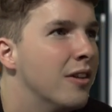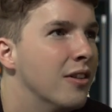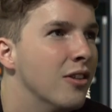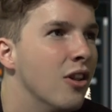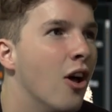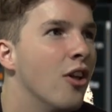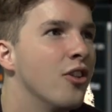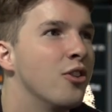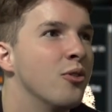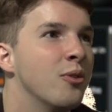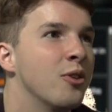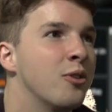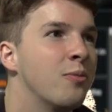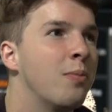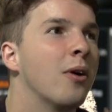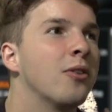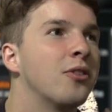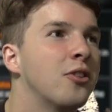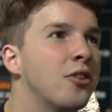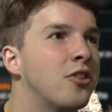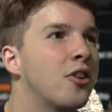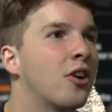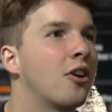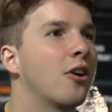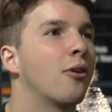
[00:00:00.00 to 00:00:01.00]
Lonzo was
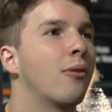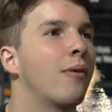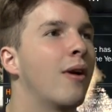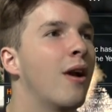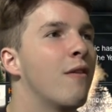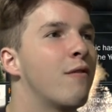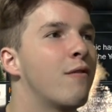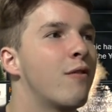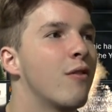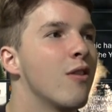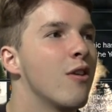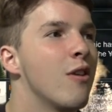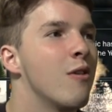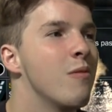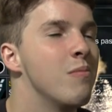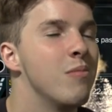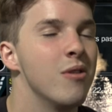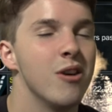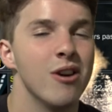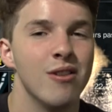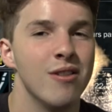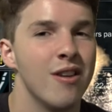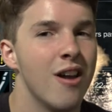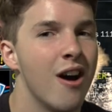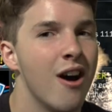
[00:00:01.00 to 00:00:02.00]
supposed to turn around for them,
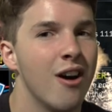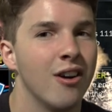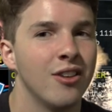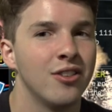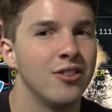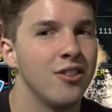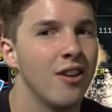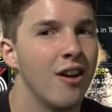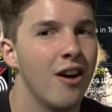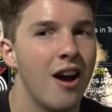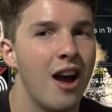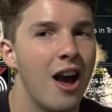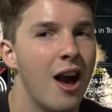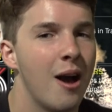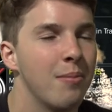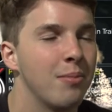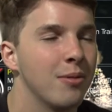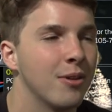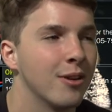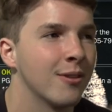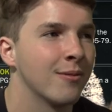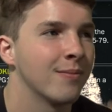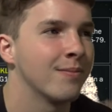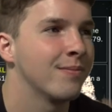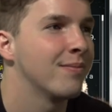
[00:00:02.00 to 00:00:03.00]
but no, it's not
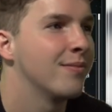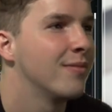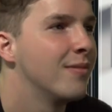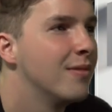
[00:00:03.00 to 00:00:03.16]
happening.